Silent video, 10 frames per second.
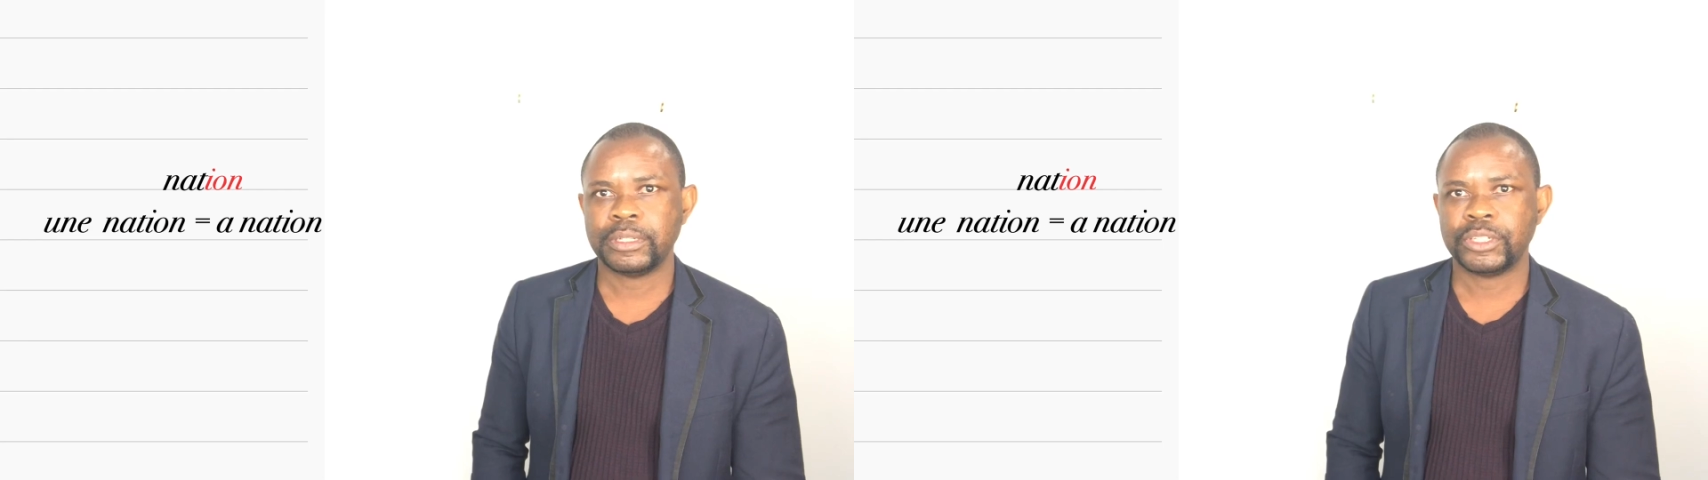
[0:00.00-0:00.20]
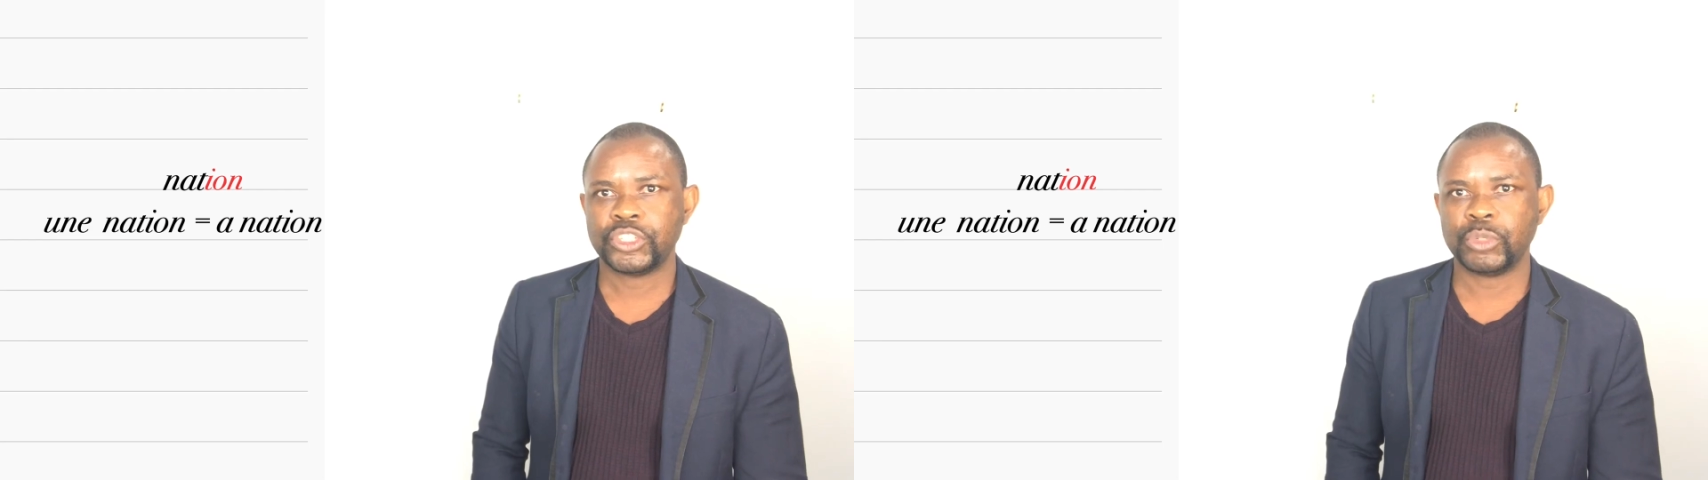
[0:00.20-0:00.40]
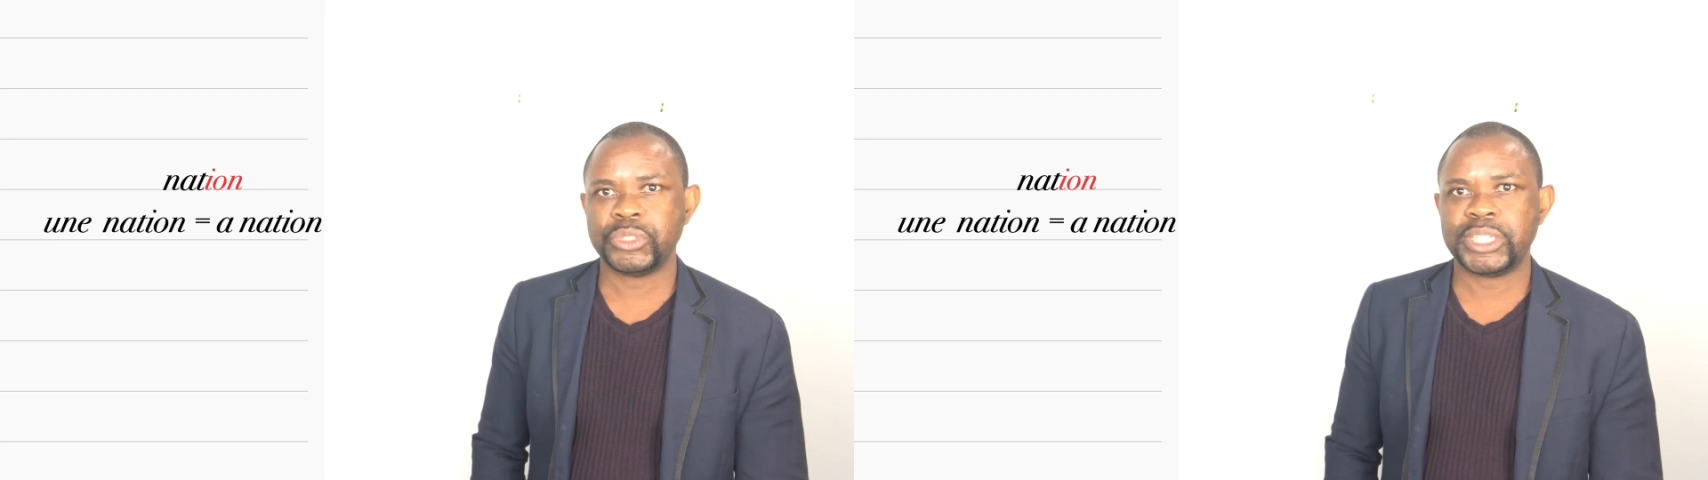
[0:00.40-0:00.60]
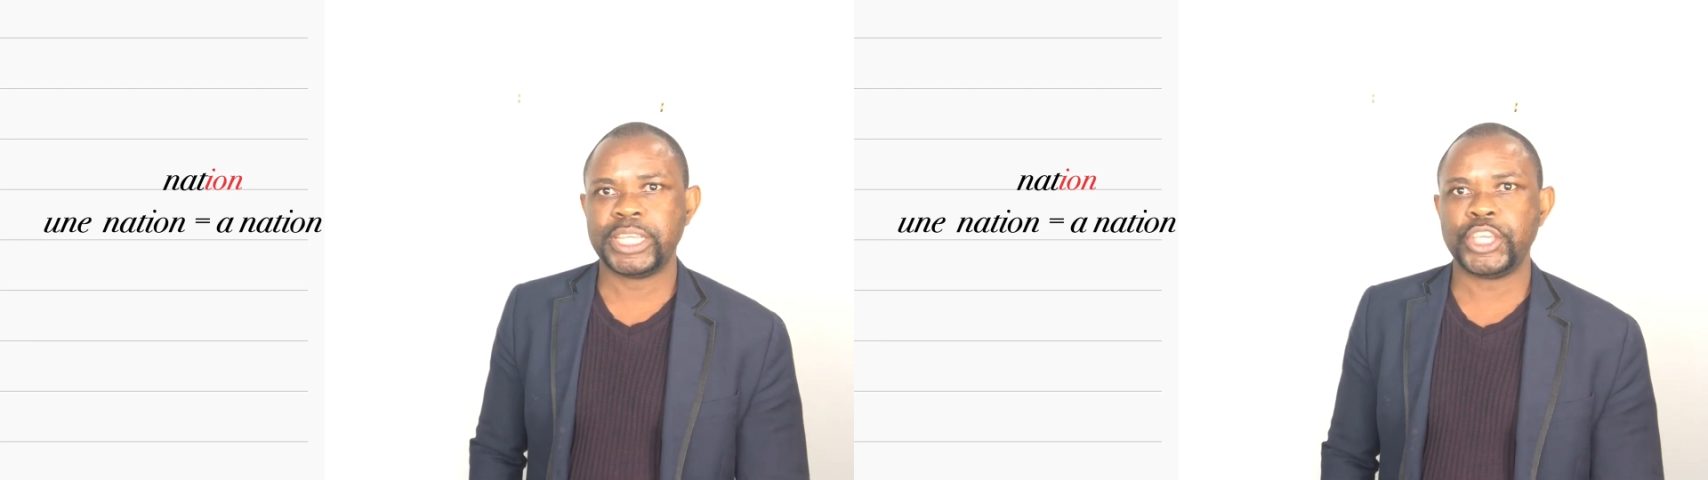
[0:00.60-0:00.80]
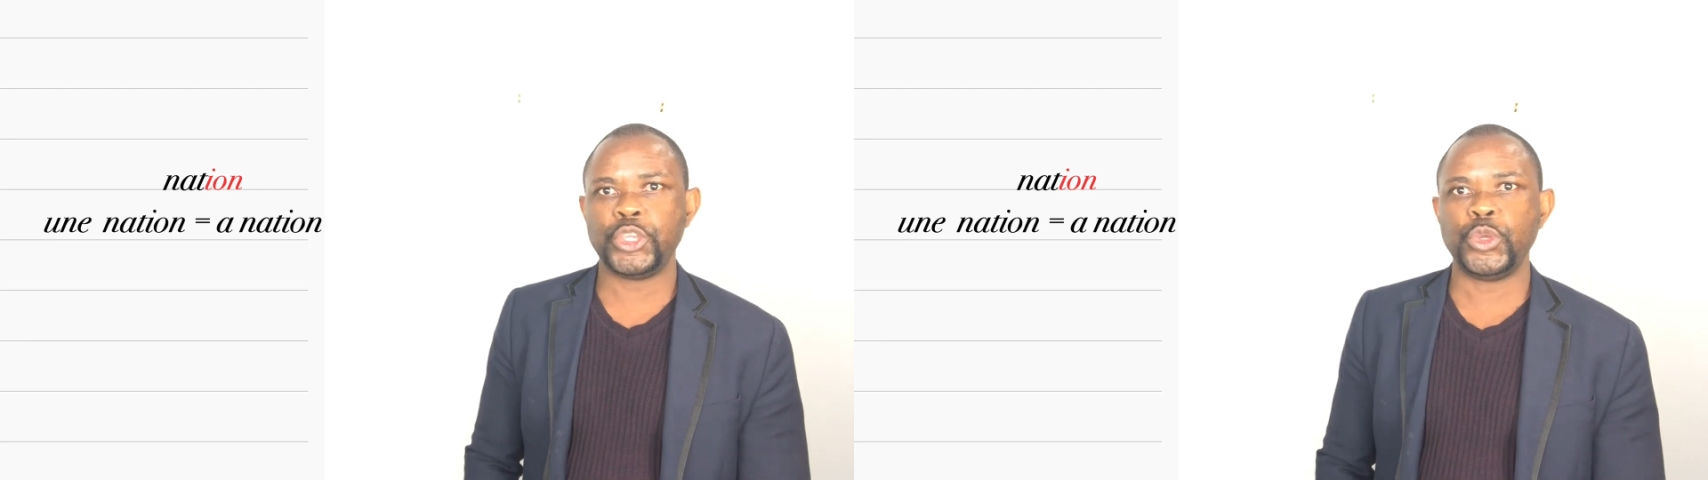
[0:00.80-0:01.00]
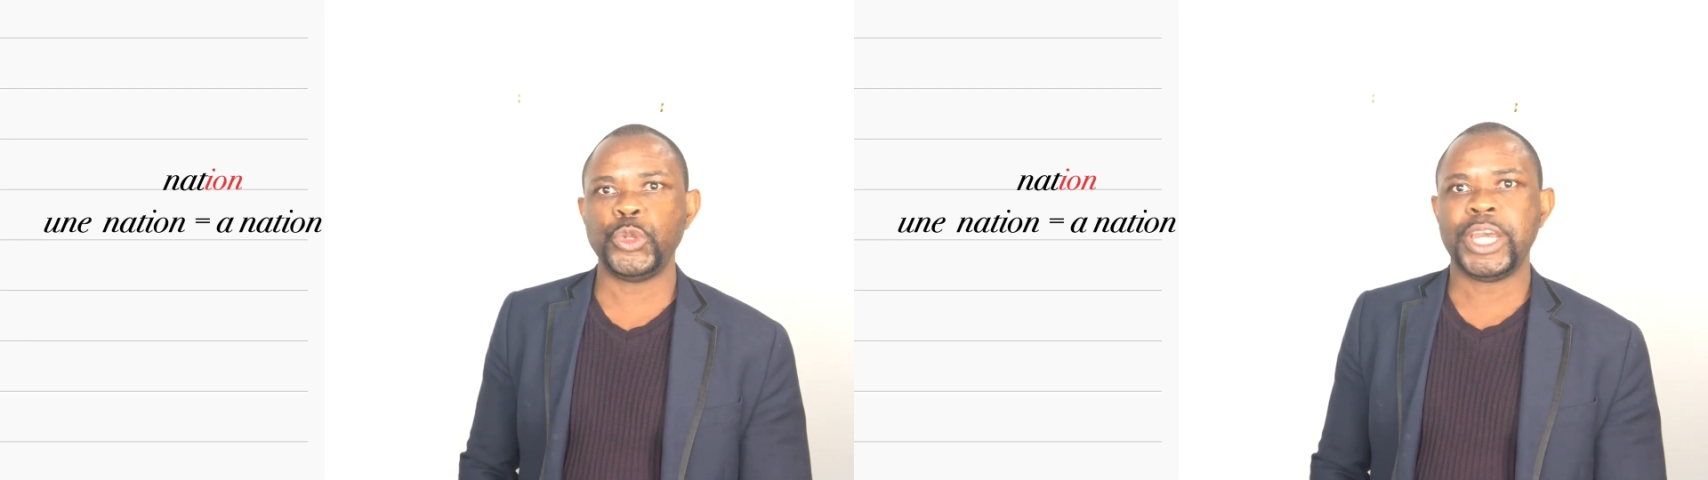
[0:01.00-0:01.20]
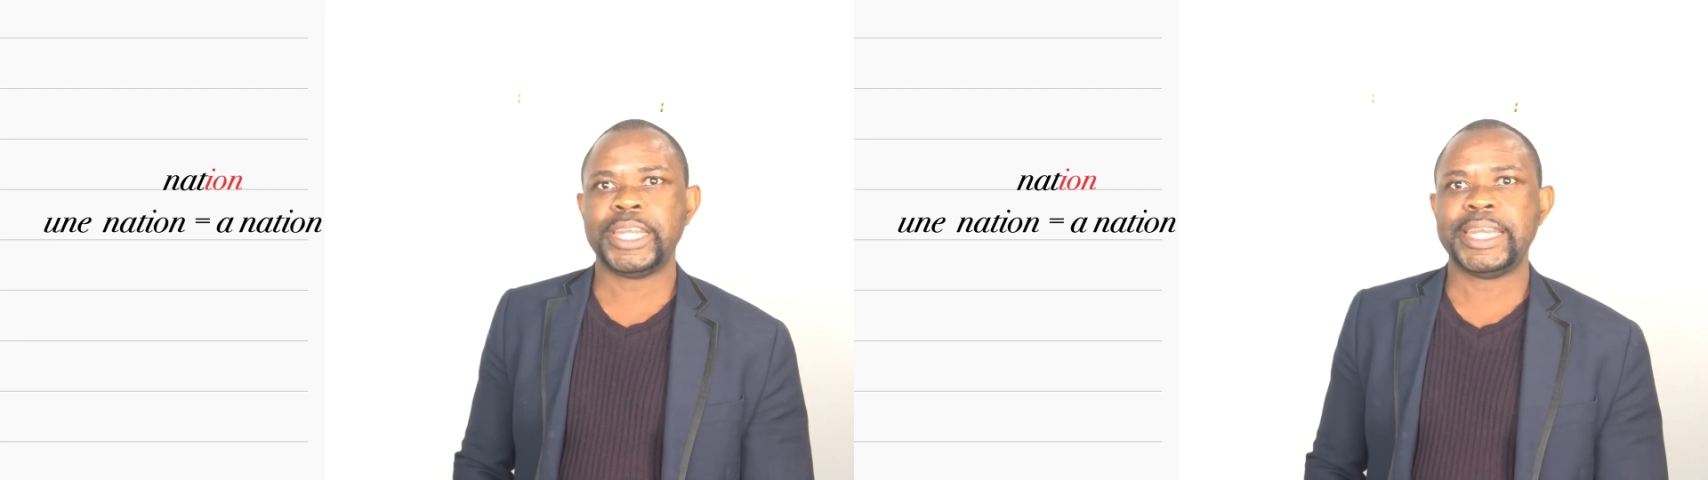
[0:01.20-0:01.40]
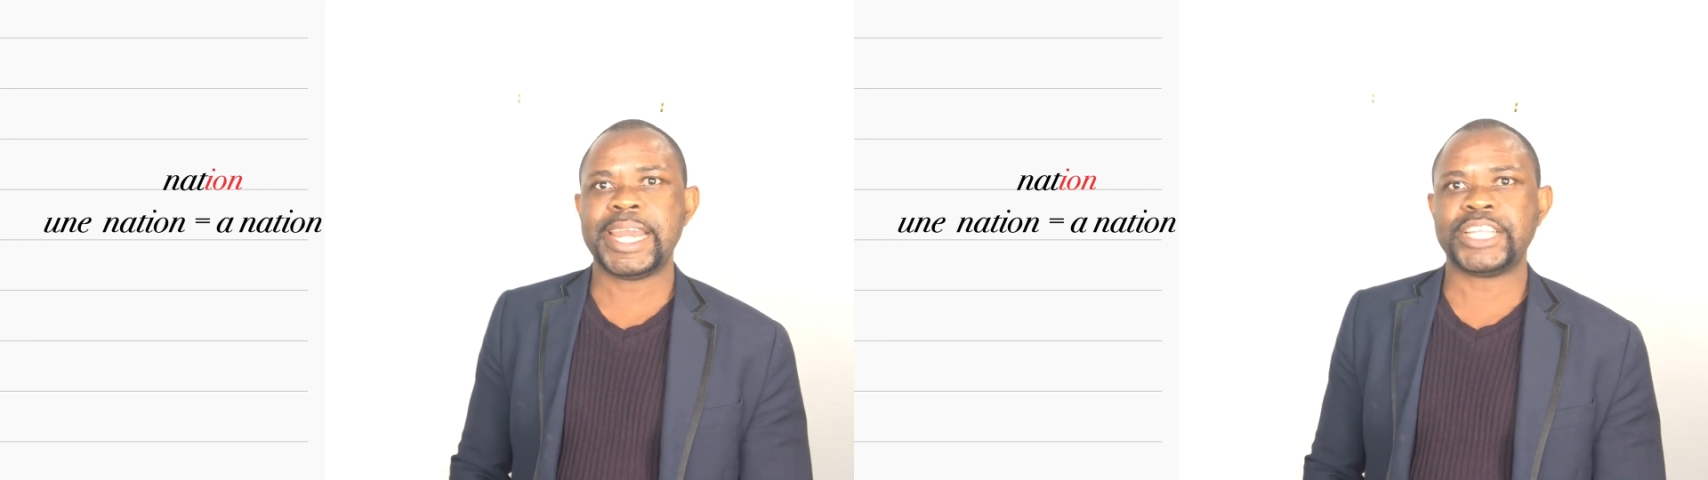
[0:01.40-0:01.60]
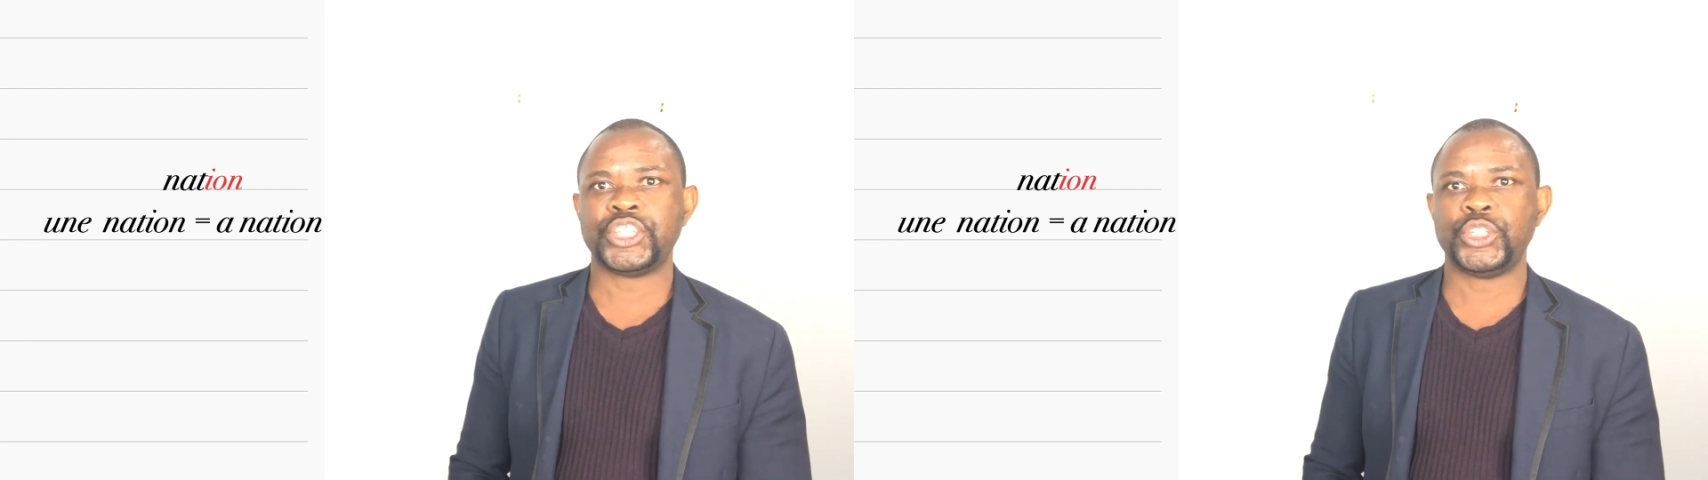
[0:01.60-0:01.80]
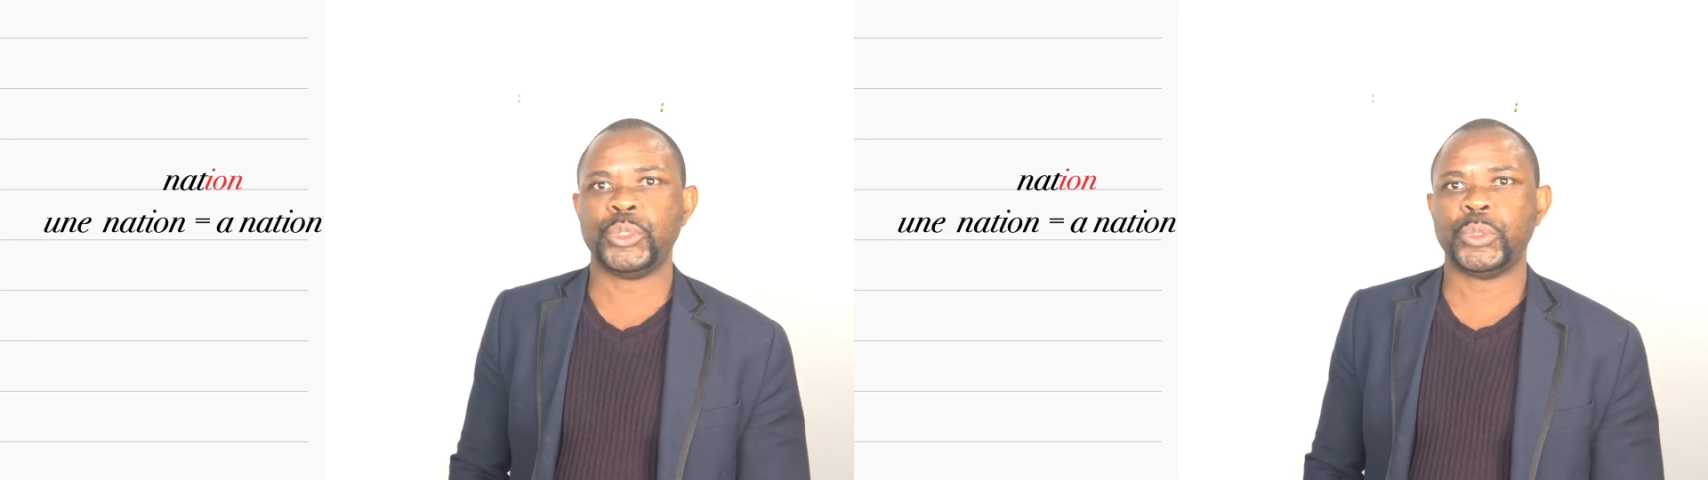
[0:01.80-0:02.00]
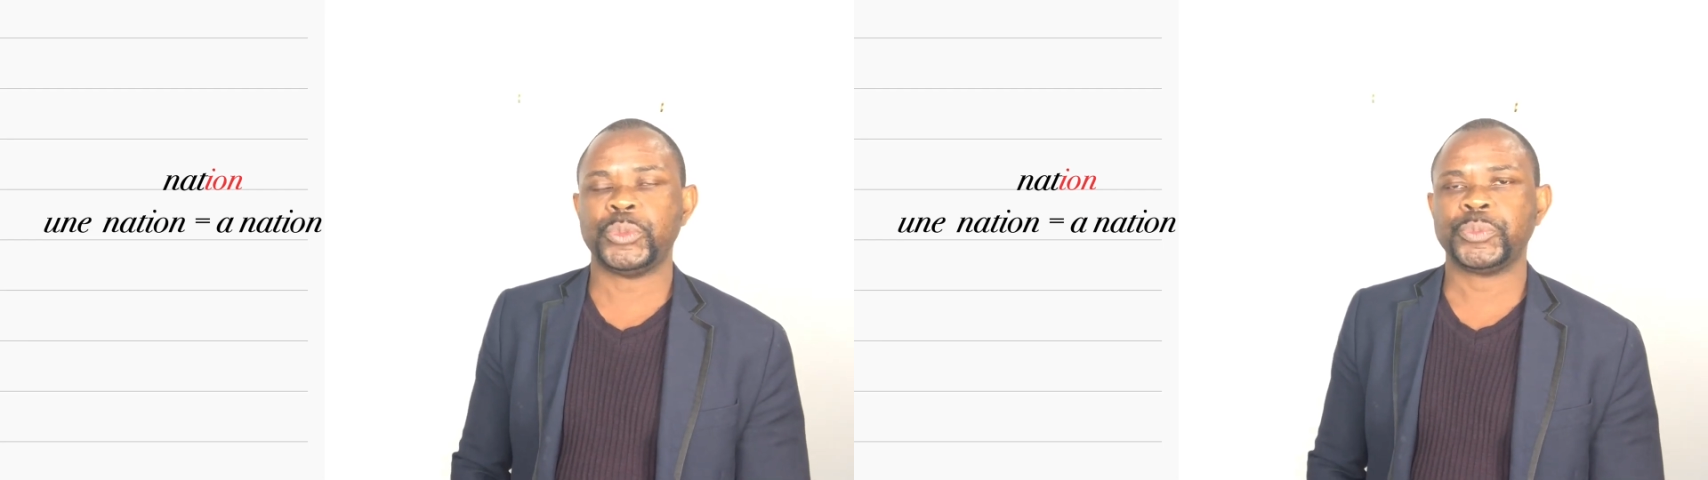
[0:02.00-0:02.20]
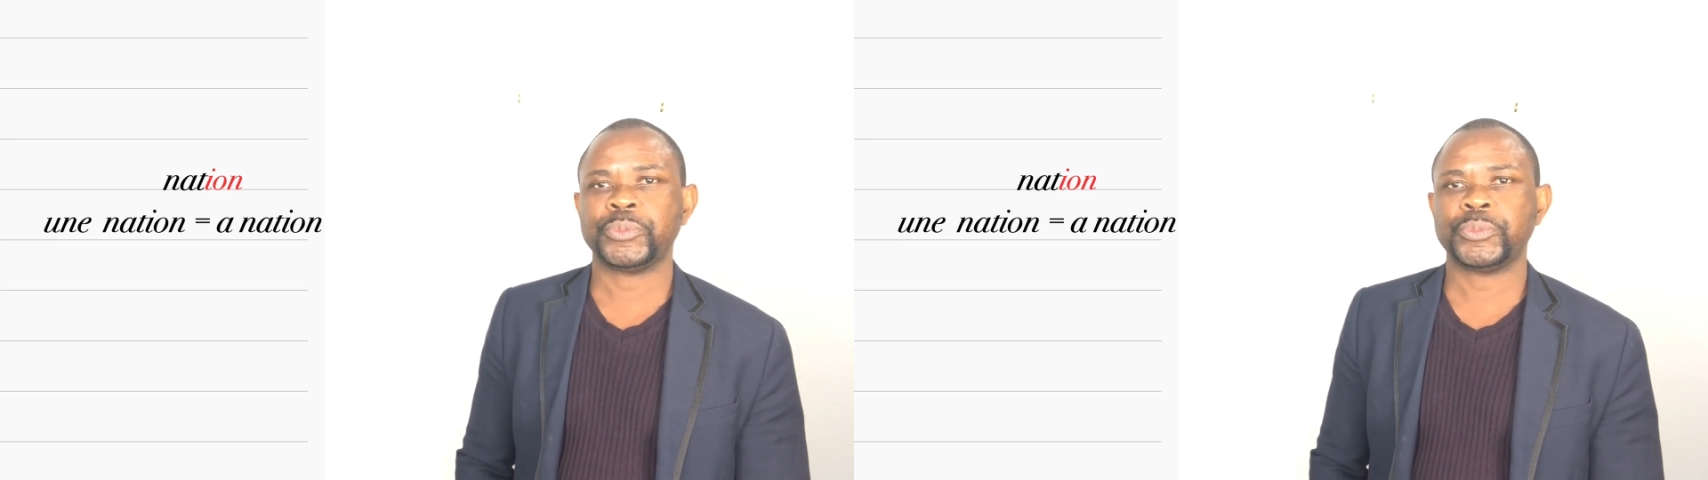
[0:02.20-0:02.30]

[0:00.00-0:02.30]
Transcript: So we say une nation.